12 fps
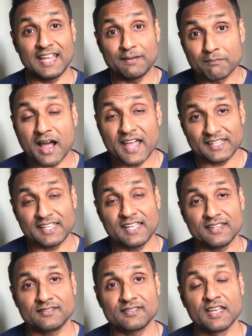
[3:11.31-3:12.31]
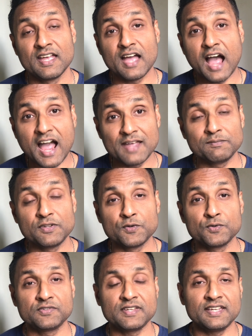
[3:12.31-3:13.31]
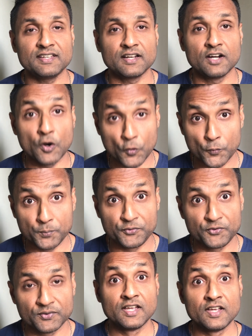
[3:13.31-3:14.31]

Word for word: In my case, I'm using uh, Hoobs.